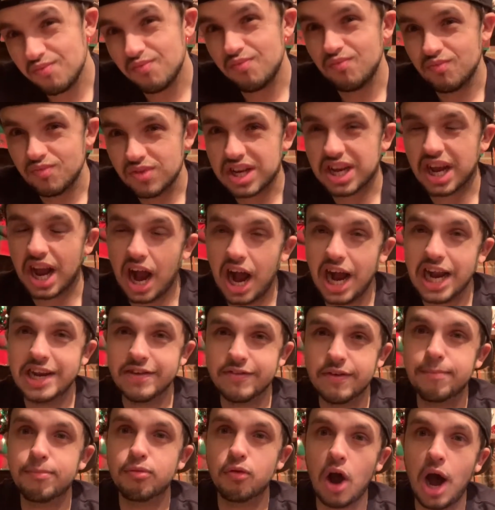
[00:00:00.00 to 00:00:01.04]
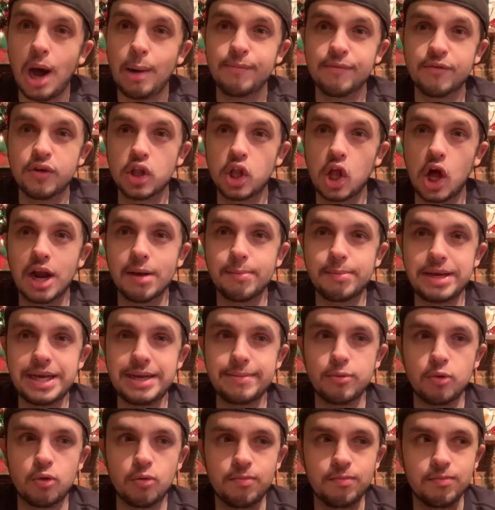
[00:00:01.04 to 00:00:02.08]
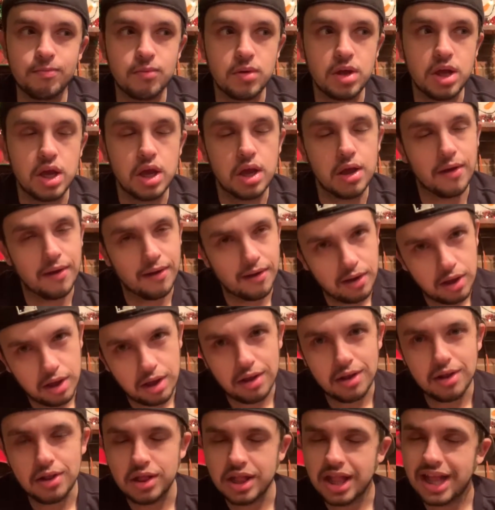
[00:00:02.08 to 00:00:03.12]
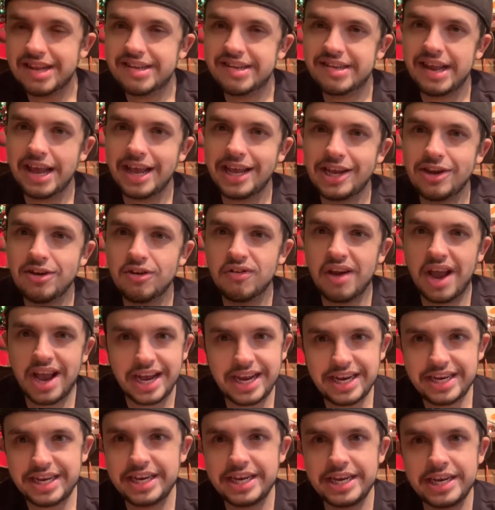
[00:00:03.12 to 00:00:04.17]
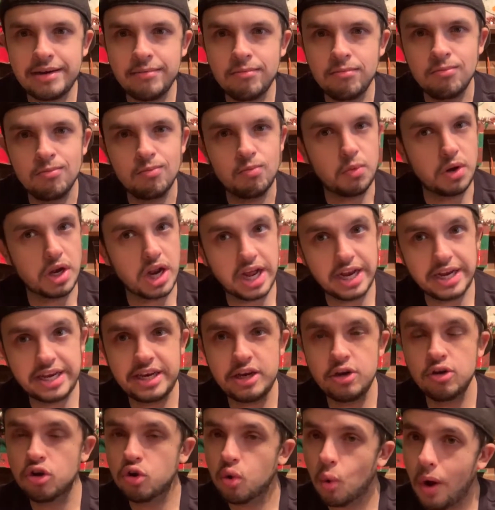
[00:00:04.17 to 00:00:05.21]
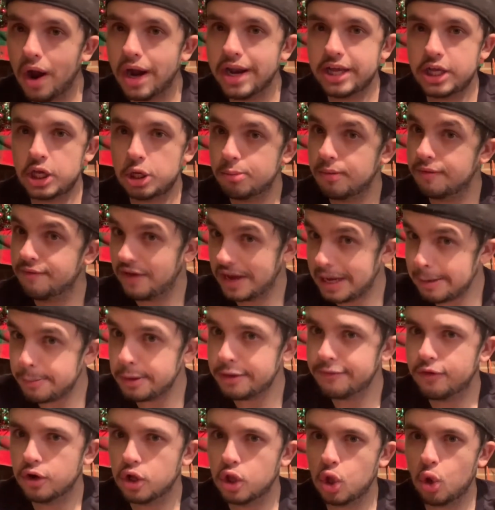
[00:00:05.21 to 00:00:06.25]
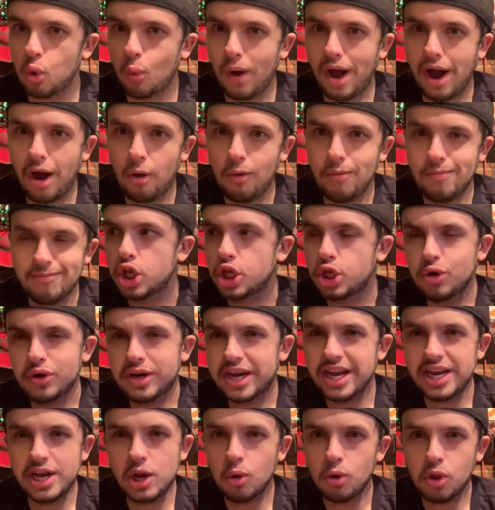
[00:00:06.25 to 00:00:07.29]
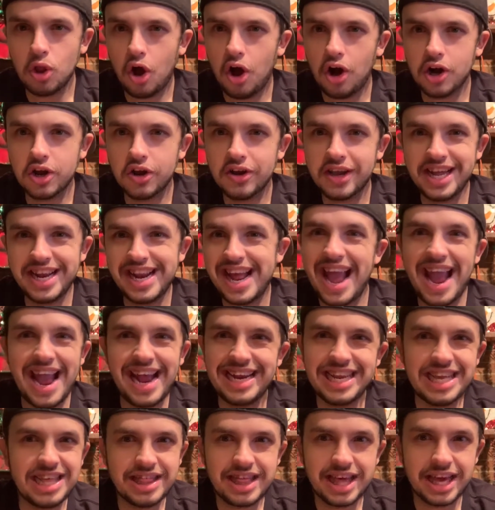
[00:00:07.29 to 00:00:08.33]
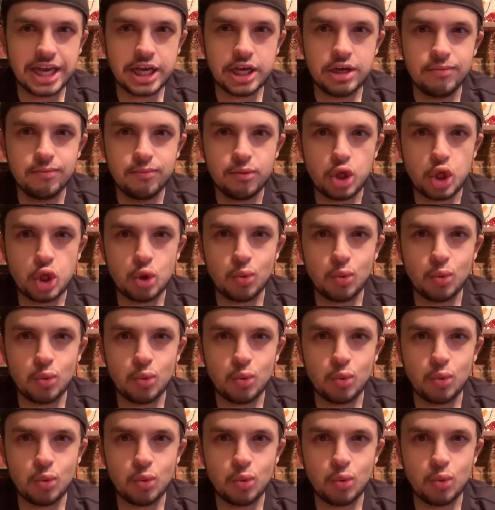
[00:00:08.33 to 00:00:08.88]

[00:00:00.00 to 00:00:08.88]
It's kind of a problem for a lot of people. Let's say you're 18, 19, or 20. You've been vaping for a little while. You can no longer get anything you